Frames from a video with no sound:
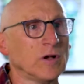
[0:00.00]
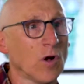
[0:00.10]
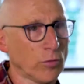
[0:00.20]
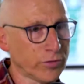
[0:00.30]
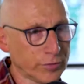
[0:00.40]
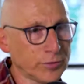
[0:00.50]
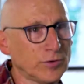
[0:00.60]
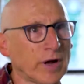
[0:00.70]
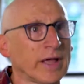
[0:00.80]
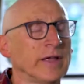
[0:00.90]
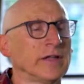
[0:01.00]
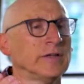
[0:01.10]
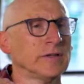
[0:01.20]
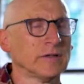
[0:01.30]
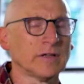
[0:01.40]
go through
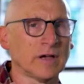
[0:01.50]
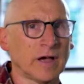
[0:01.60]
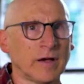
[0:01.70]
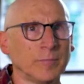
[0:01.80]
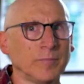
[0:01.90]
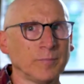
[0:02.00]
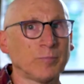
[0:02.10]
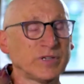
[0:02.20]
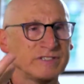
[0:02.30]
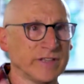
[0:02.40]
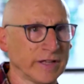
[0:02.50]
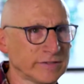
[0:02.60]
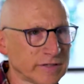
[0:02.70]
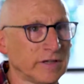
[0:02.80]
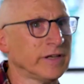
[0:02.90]
and
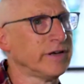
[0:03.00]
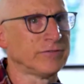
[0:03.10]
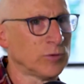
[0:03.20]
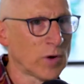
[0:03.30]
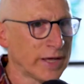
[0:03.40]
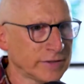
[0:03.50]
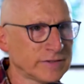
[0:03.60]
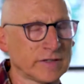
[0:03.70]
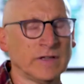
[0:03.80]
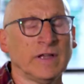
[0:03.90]
present in different ways.